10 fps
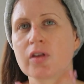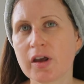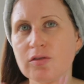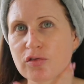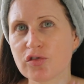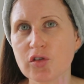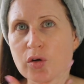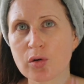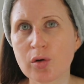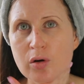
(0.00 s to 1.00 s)
Don't
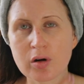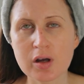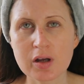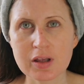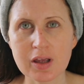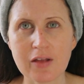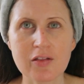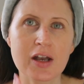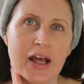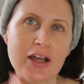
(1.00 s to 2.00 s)
forget
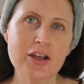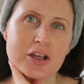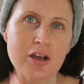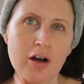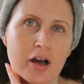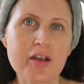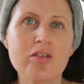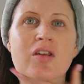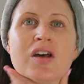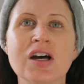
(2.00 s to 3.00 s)
the neck, you
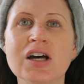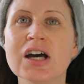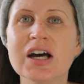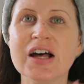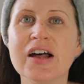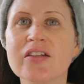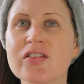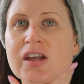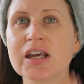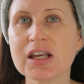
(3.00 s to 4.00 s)
guys,
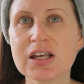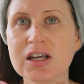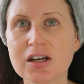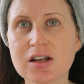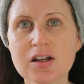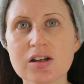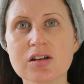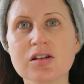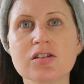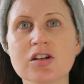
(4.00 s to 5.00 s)
and the
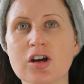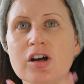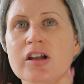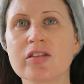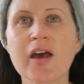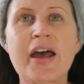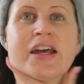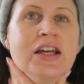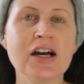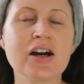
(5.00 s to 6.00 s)

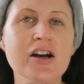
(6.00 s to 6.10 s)
décolleté.